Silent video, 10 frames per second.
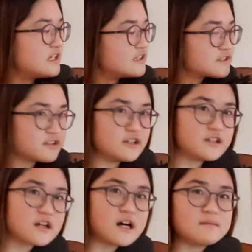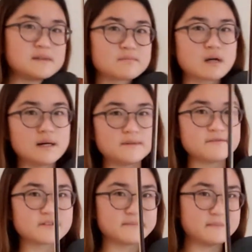So a common problem
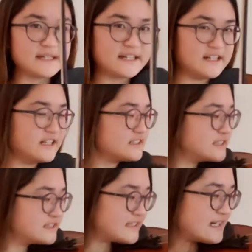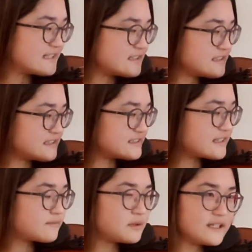for beginners is that
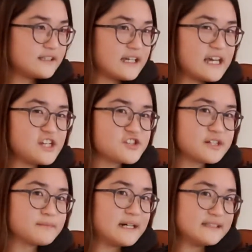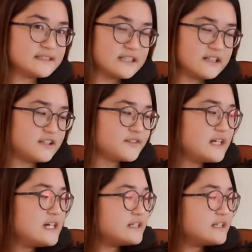instead of playing the A string by itself,